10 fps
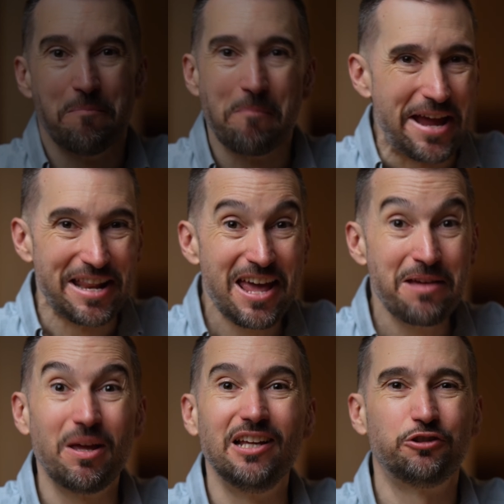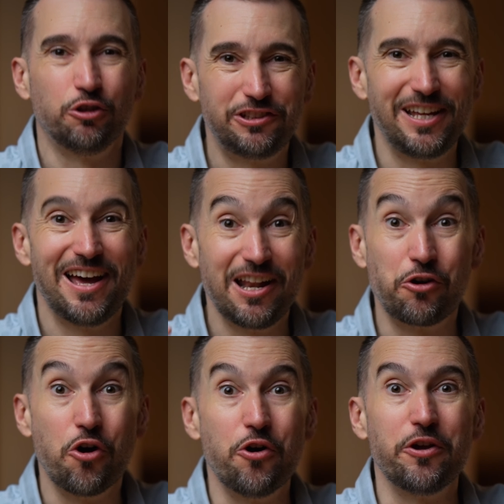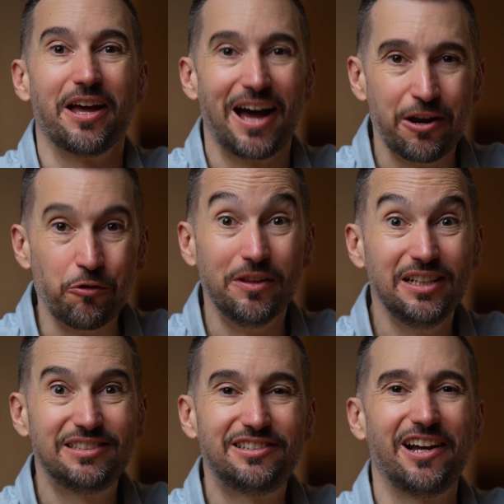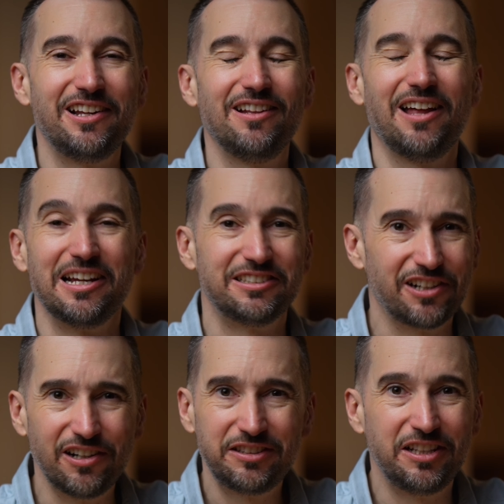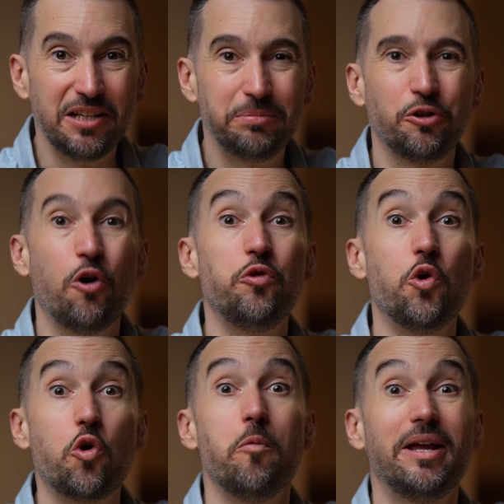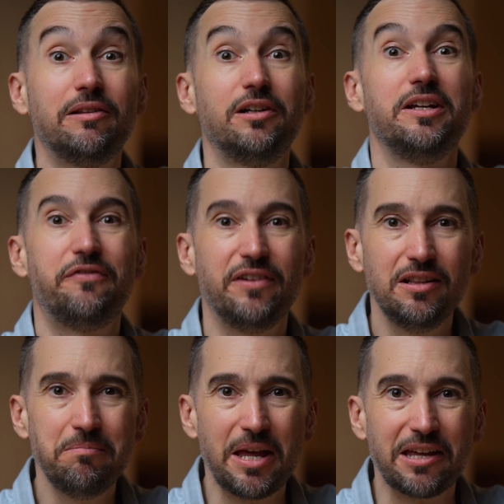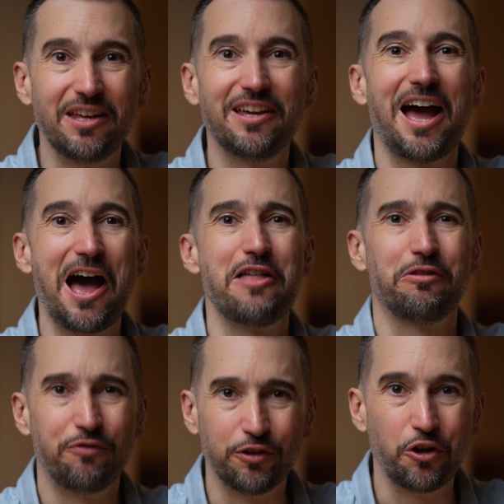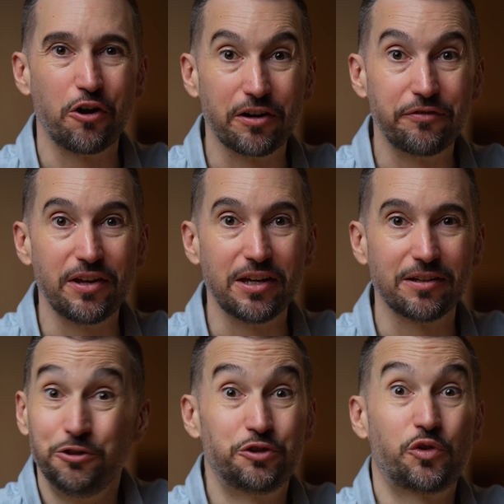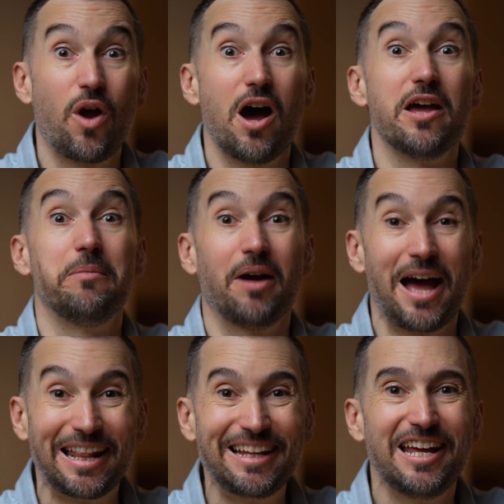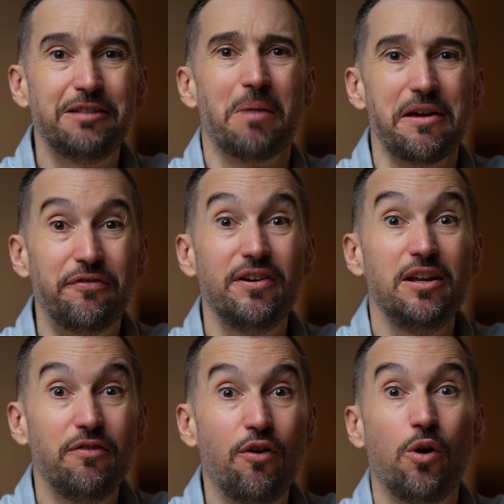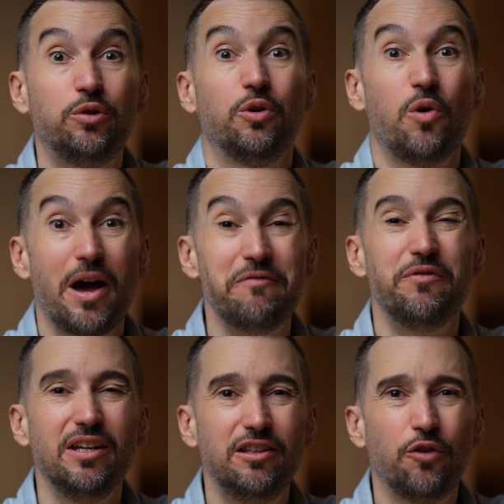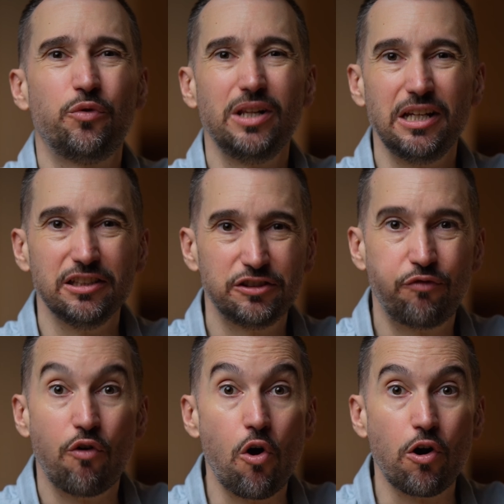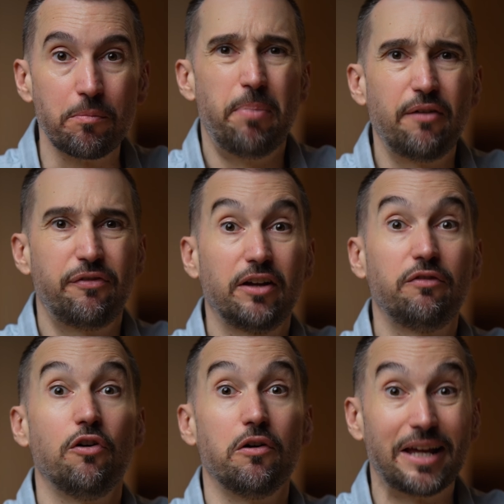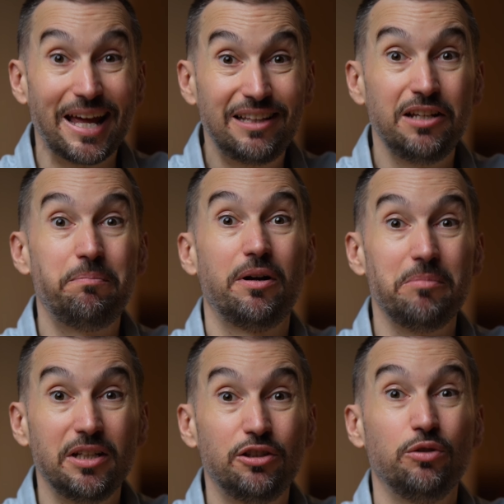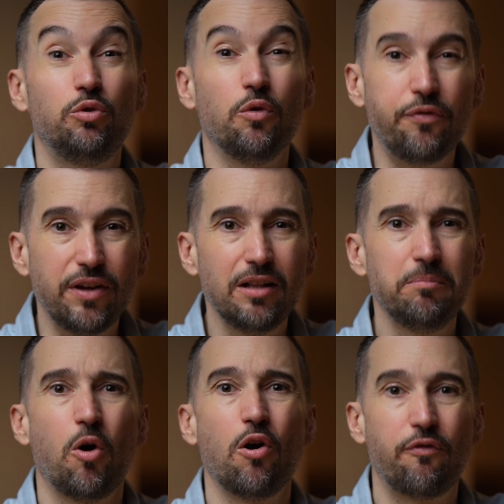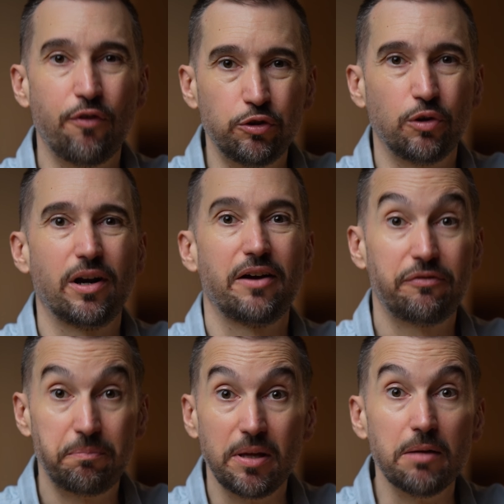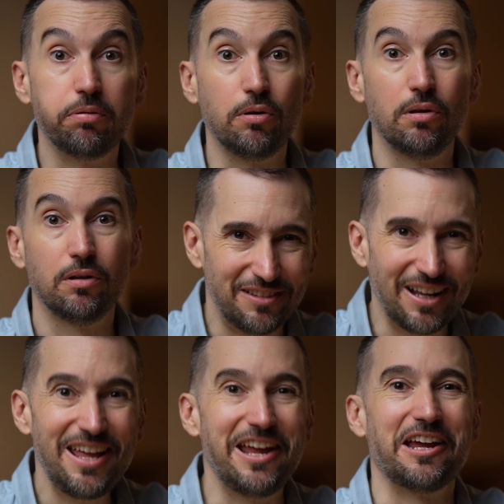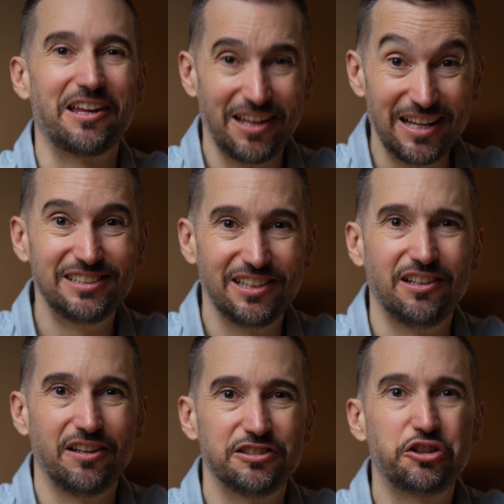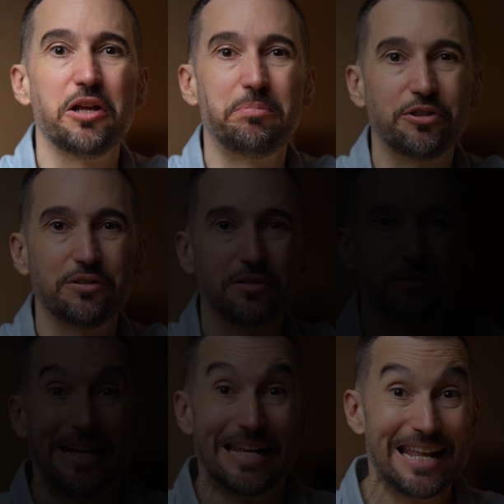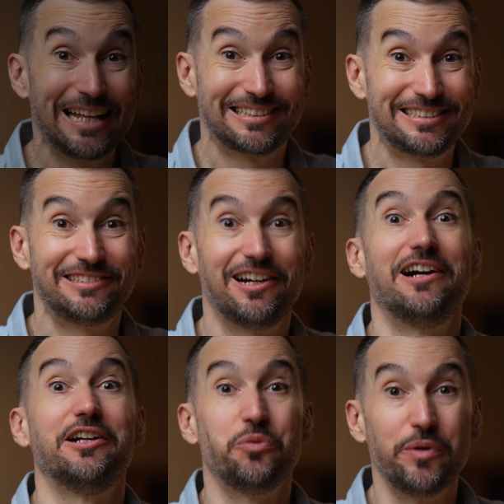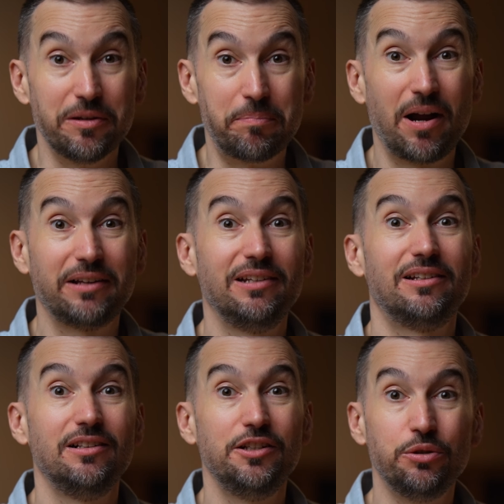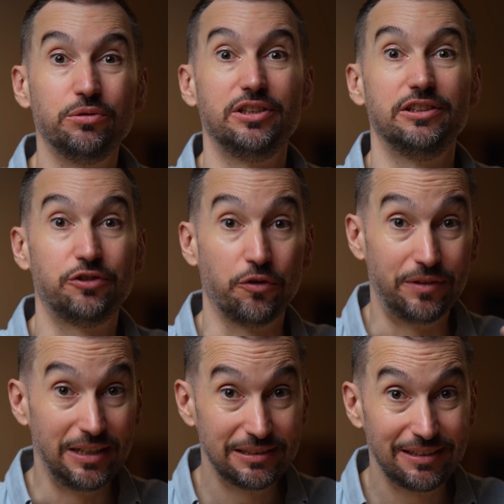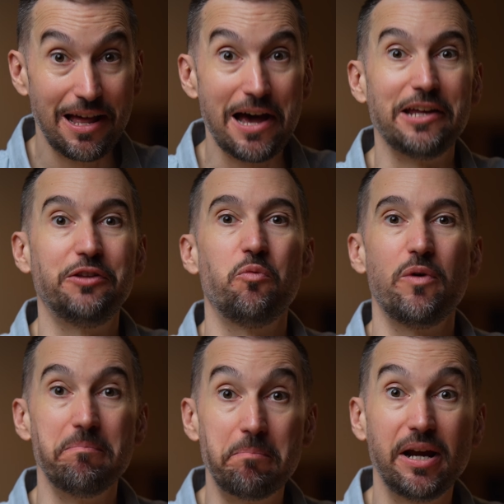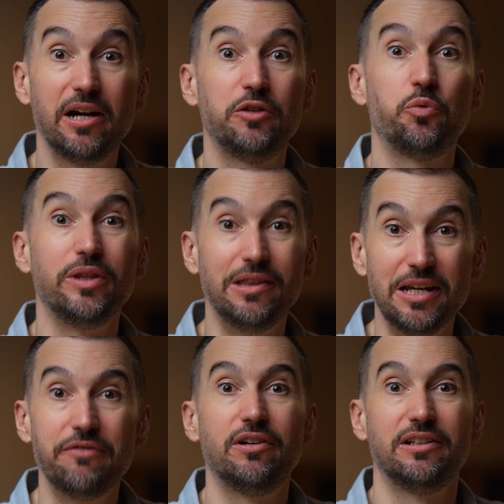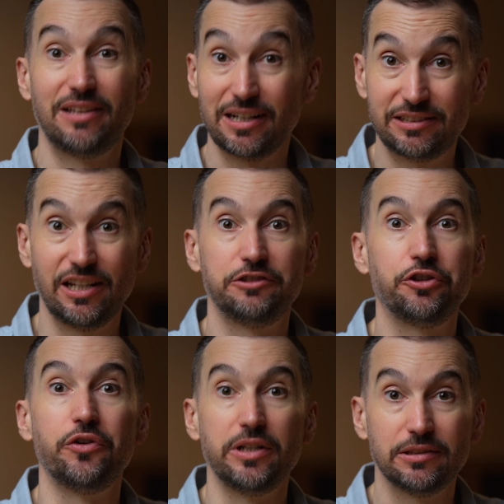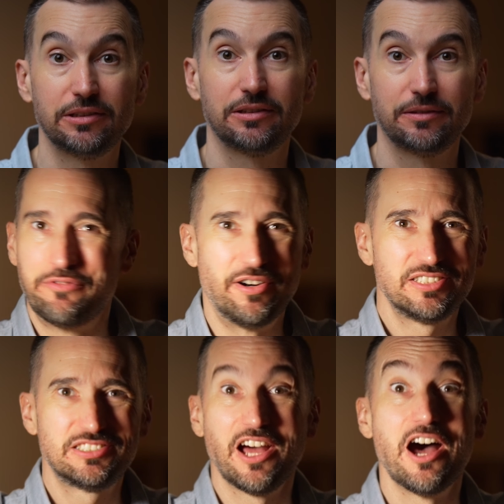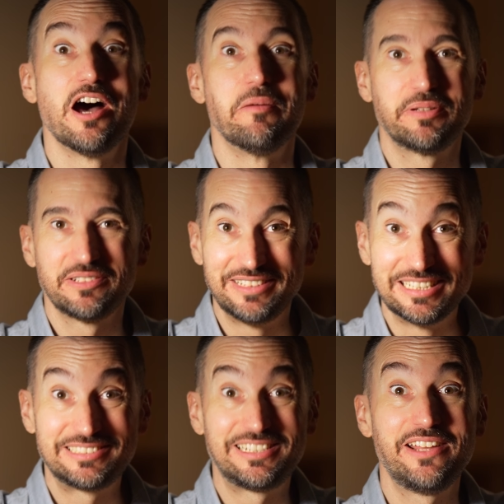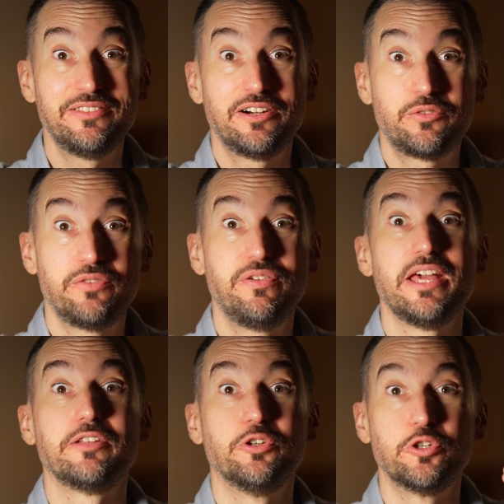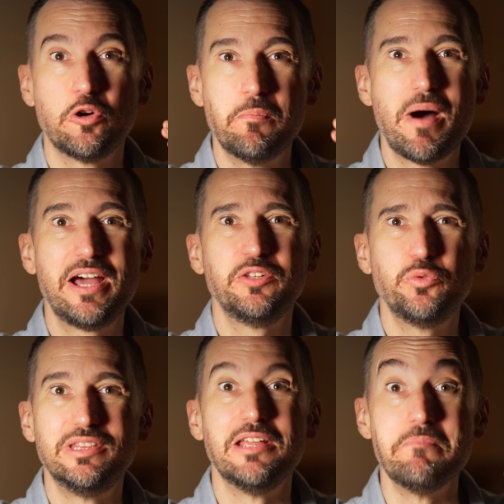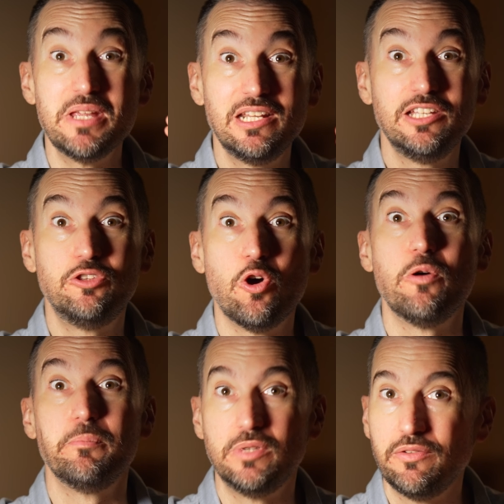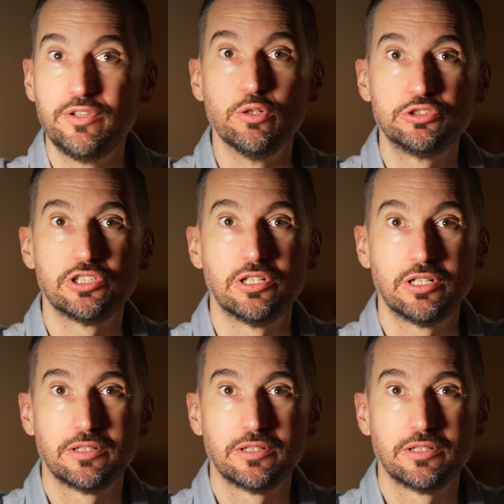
My name is Jose Alcoy, and on this channel I share tips on documentary filmmaking and photography. Subscribe and get my free photo and video release form, perfect for getting permission to film or photograph people. The link is in the description. Let's start with the practical uses of this light when paired with different accessories. First up, the standard reflector combined with the mini dome diffuser.